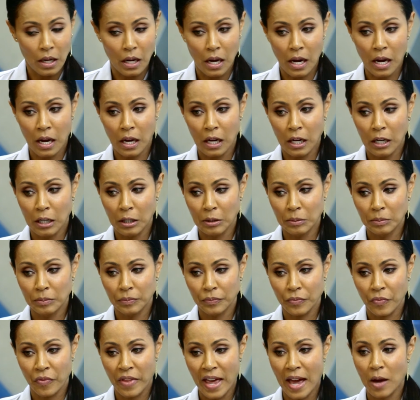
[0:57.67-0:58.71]

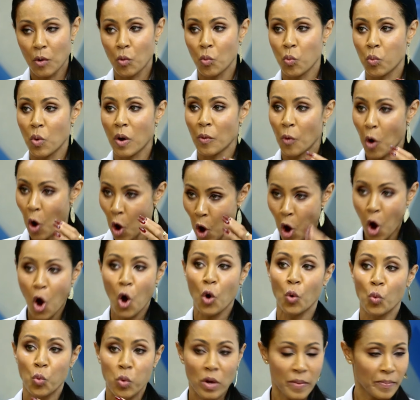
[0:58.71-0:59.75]
that
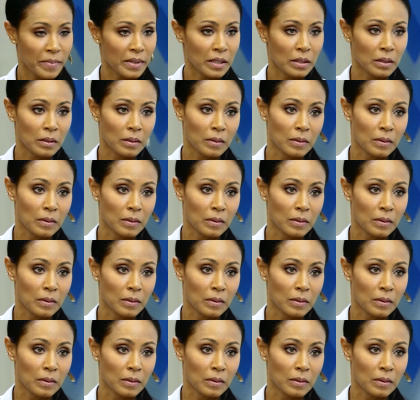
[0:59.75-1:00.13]
all women